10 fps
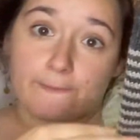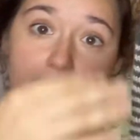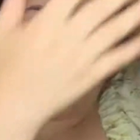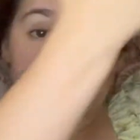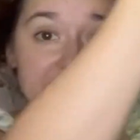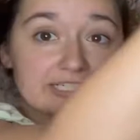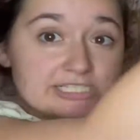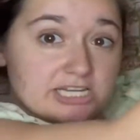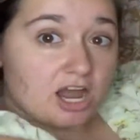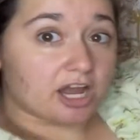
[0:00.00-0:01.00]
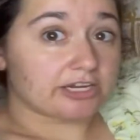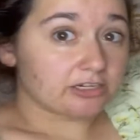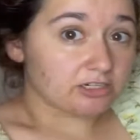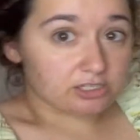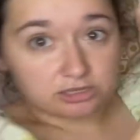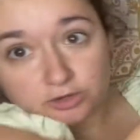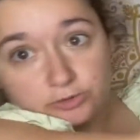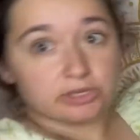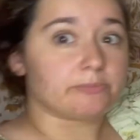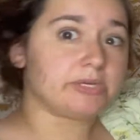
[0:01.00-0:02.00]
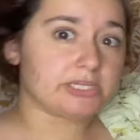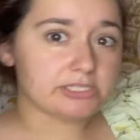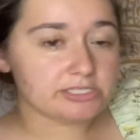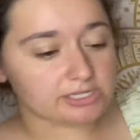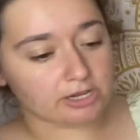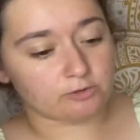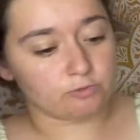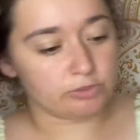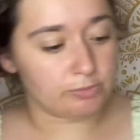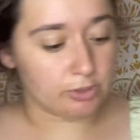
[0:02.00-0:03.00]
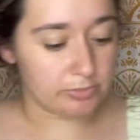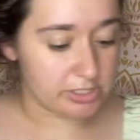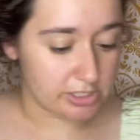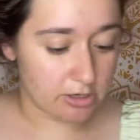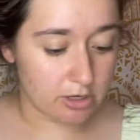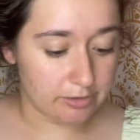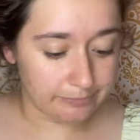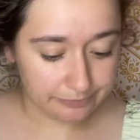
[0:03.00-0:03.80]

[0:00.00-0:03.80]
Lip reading: Made an entire clothing piece out of repurposed yarn.